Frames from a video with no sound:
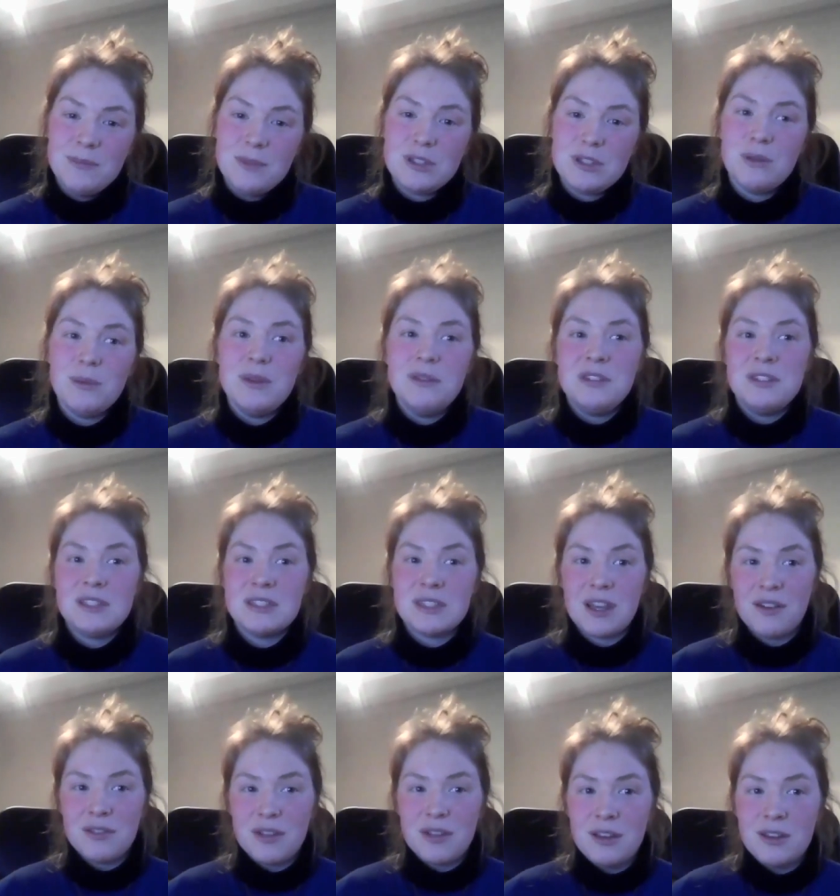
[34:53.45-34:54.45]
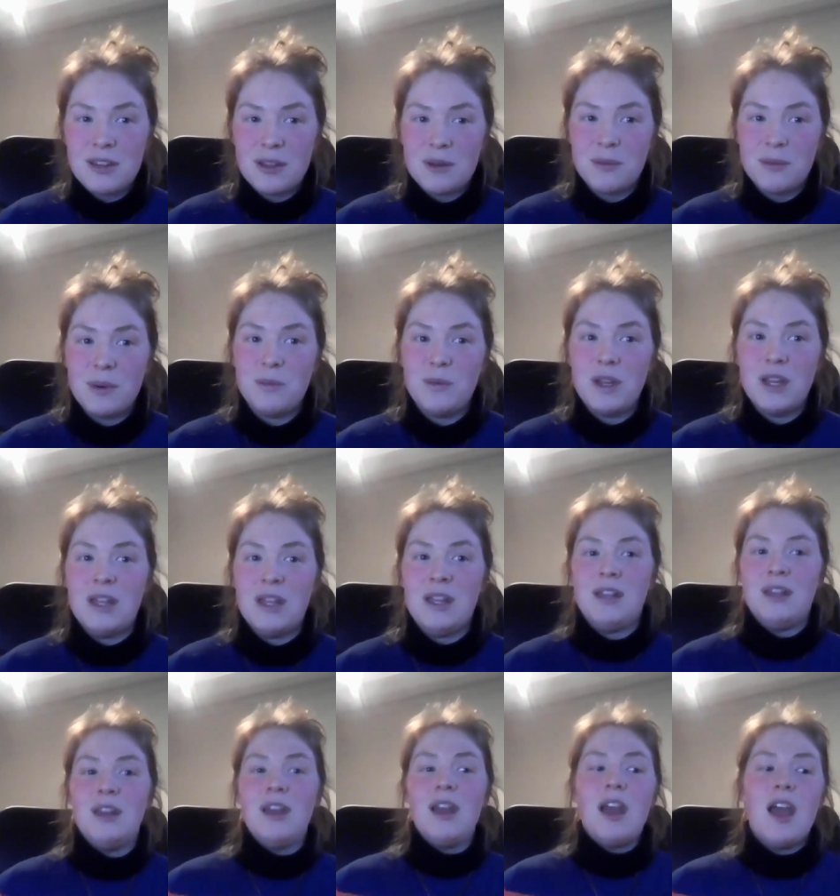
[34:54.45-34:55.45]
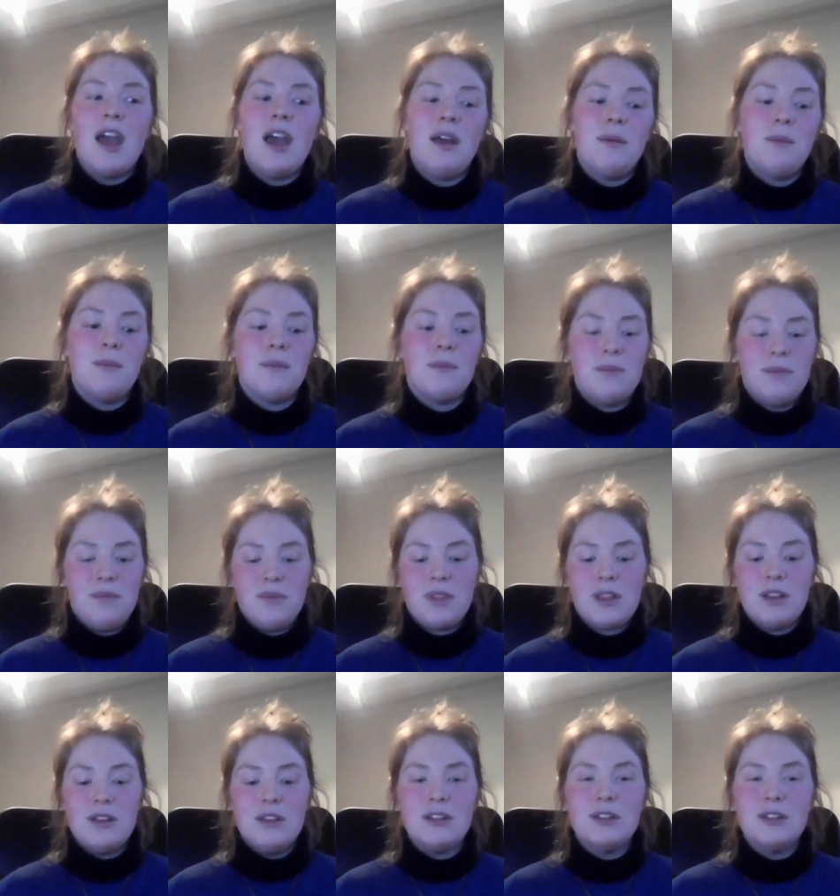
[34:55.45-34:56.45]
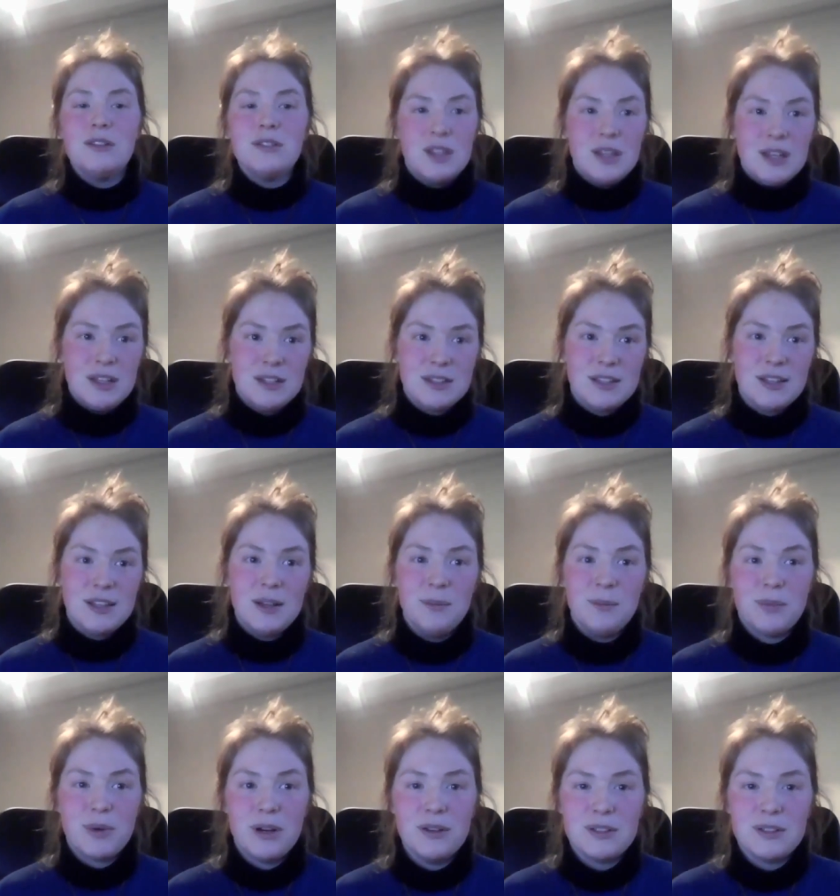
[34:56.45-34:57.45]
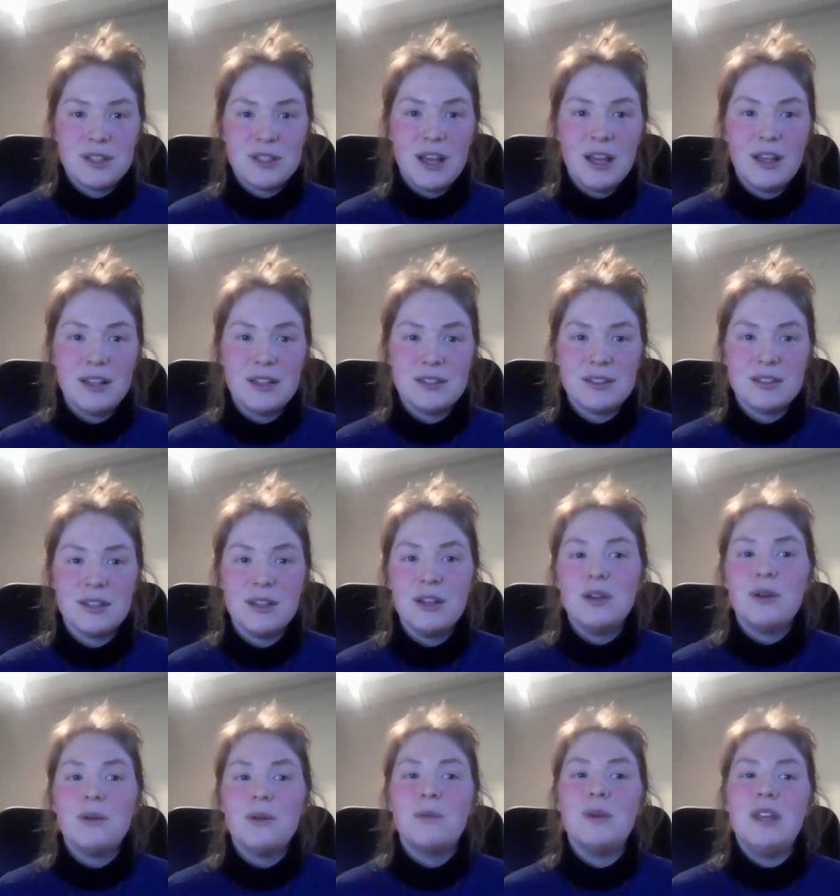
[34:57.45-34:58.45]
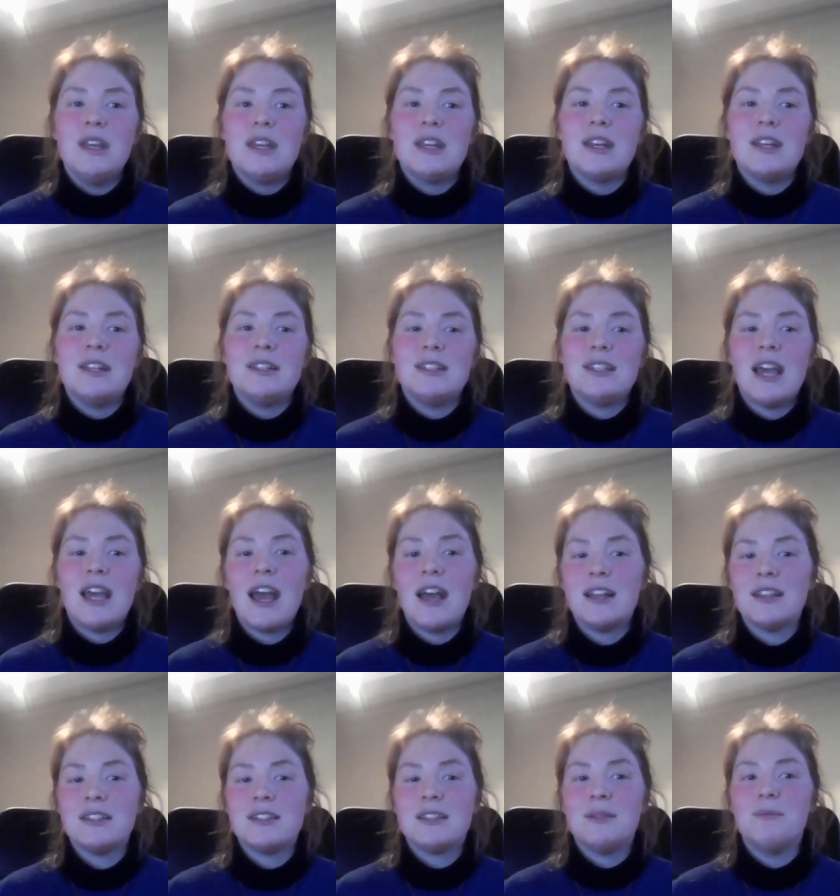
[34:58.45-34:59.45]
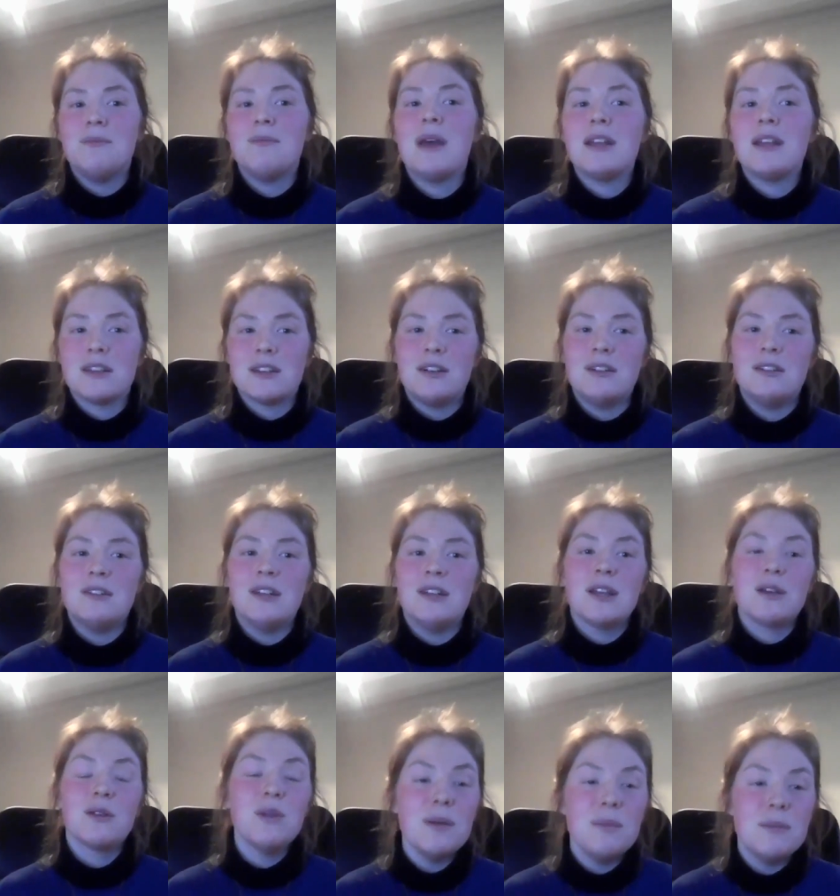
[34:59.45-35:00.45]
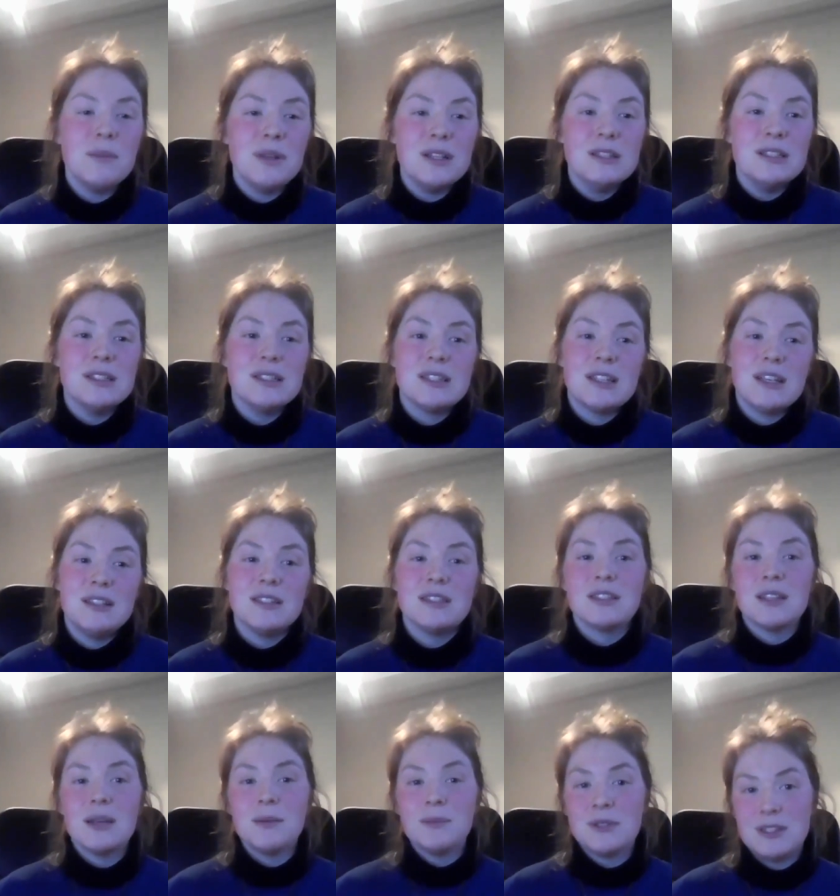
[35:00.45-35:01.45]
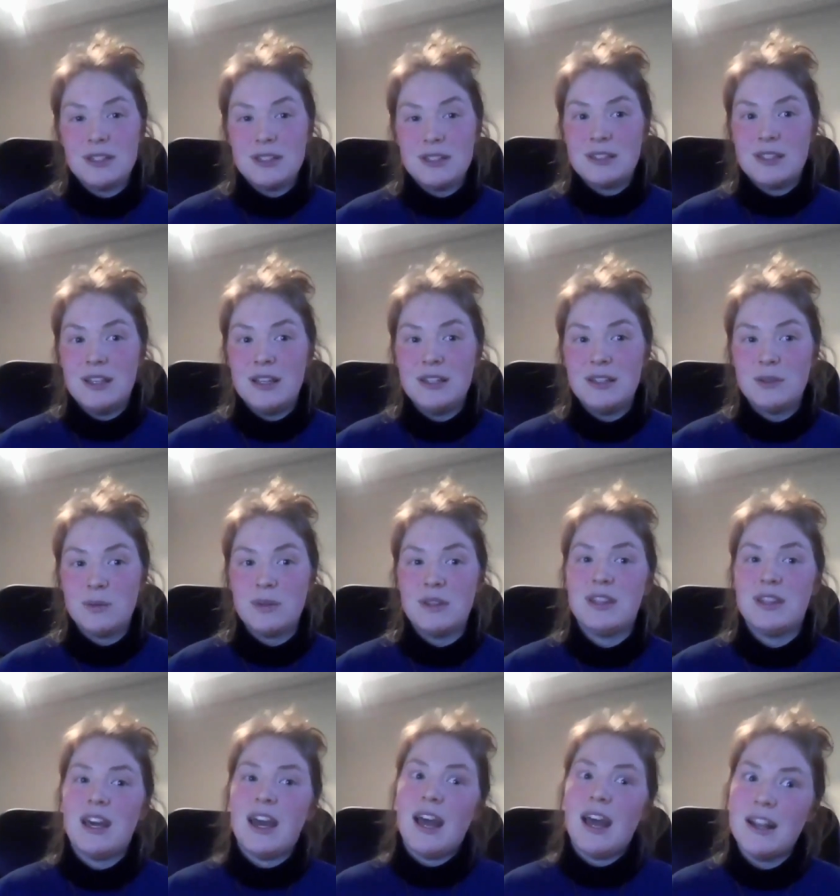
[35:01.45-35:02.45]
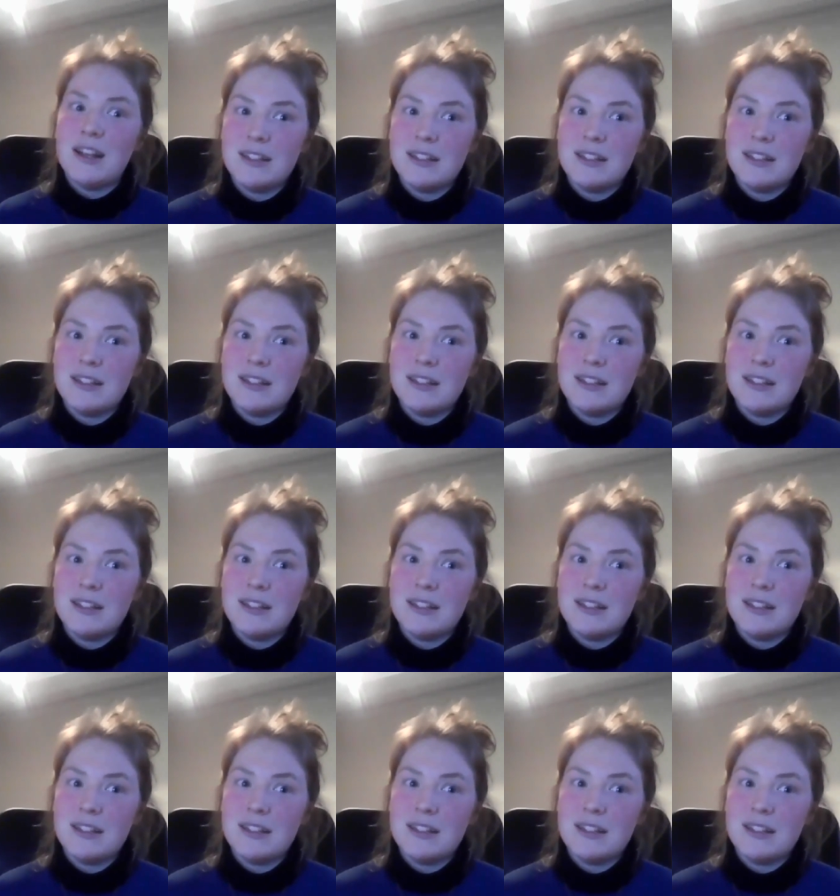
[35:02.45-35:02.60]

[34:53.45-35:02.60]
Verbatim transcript: So we've discovered that when we use it in a certain process, we can test medical equipment and substances with that